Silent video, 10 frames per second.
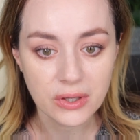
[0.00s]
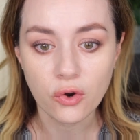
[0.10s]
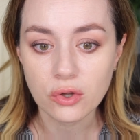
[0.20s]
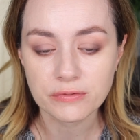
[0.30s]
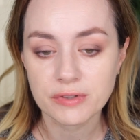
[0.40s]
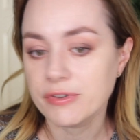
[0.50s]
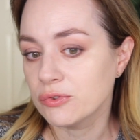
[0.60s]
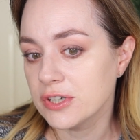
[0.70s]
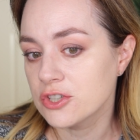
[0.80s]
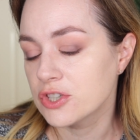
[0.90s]
all of the
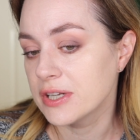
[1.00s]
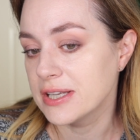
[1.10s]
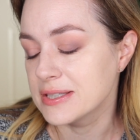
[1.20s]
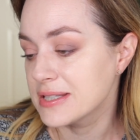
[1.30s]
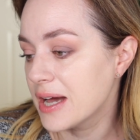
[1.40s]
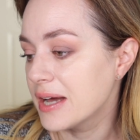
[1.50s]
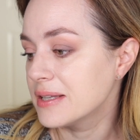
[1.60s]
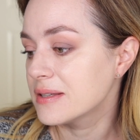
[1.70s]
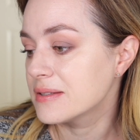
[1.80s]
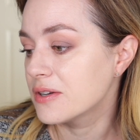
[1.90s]
foundation
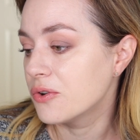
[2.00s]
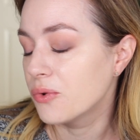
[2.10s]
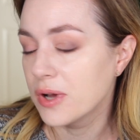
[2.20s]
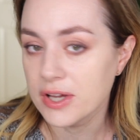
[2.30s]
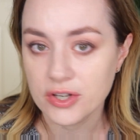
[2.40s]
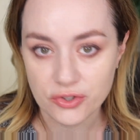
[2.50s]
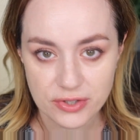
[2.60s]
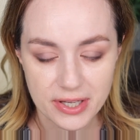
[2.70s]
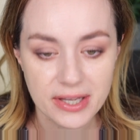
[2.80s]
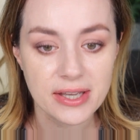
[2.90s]
inside. So
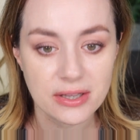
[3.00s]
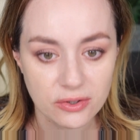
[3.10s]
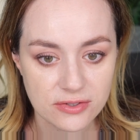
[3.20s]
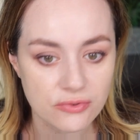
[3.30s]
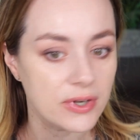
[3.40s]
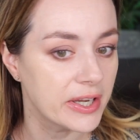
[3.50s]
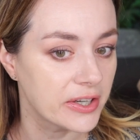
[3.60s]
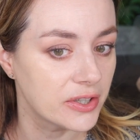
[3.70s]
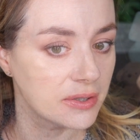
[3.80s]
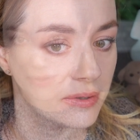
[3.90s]
today it looks really
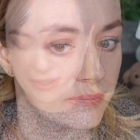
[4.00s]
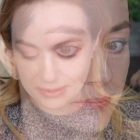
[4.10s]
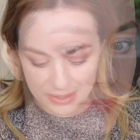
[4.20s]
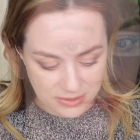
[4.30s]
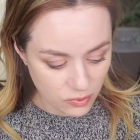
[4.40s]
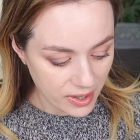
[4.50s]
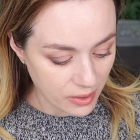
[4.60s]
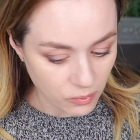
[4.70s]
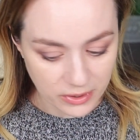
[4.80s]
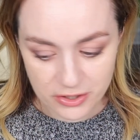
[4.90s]
good. That's why I
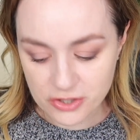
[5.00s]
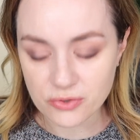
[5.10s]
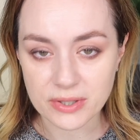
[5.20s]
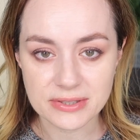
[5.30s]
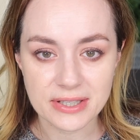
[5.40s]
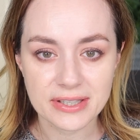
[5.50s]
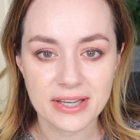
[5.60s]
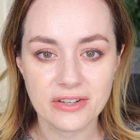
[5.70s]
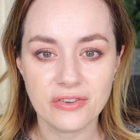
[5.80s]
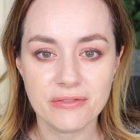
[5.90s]
wanted to do a
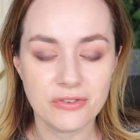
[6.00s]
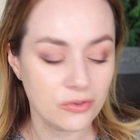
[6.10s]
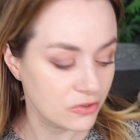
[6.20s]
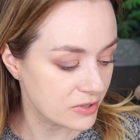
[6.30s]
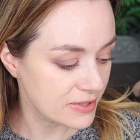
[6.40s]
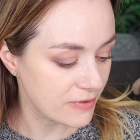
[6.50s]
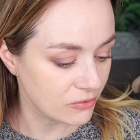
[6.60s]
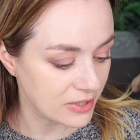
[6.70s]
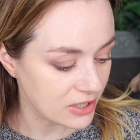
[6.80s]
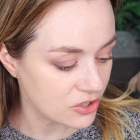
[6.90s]
dedicated review to this
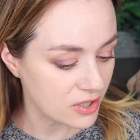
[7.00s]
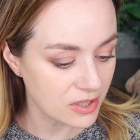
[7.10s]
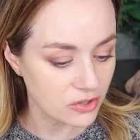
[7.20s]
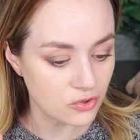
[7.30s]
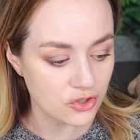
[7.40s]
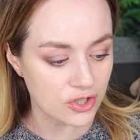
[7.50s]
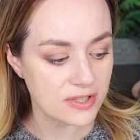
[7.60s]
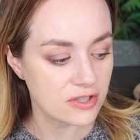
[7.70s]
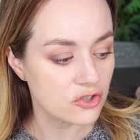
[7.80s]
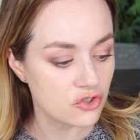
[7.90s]
foundation, to
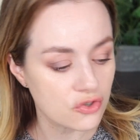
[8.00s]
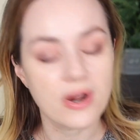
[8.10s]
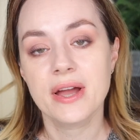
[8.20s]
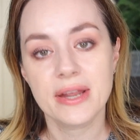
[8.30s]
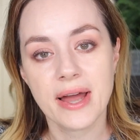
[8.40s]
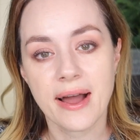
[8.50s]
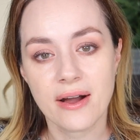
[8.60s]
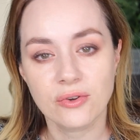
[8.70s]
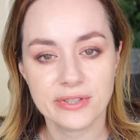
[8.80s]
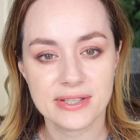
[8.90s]
just try it
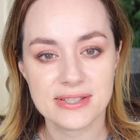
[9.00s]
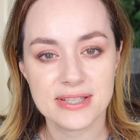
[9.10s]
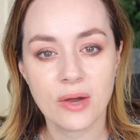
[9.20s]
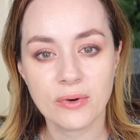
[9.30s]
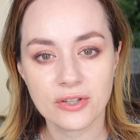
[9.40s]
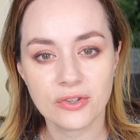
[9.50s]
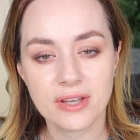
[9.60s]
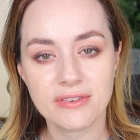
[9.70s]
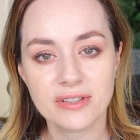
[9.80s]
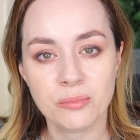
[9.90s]
out and see. I wanted to
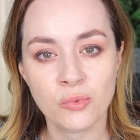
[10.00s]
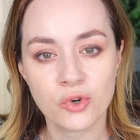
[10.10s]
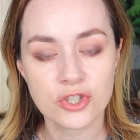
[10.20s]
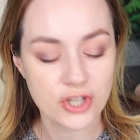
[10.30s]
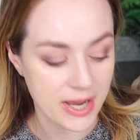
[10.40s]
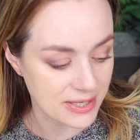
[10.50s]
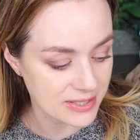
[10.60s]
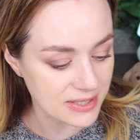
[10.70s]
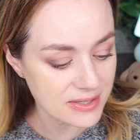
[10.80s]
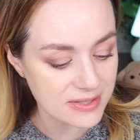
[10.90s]
give it more
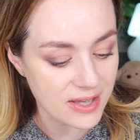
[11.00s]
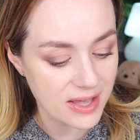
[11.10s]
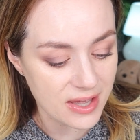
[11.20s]
chances.